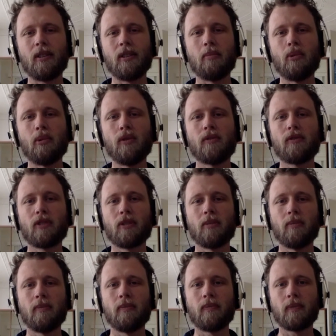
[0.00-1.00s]
moved
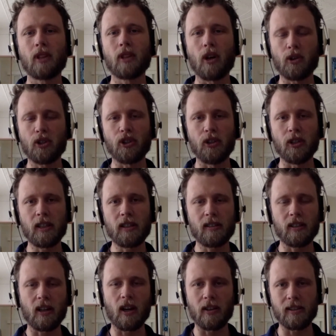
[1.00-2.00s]
from goal shooter
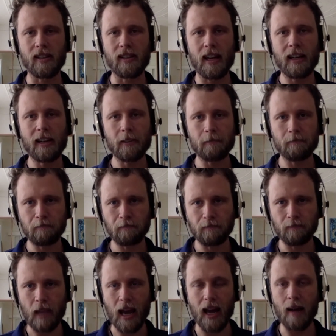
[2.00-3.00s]
to goal attack,
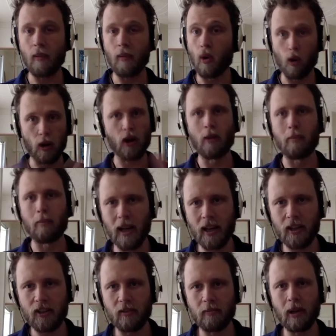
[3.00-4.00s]
or a
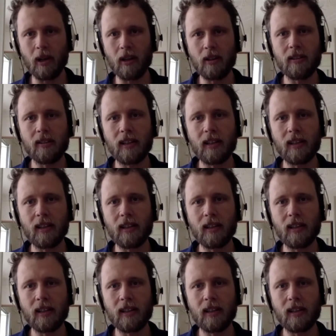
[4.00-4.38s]
combination of both.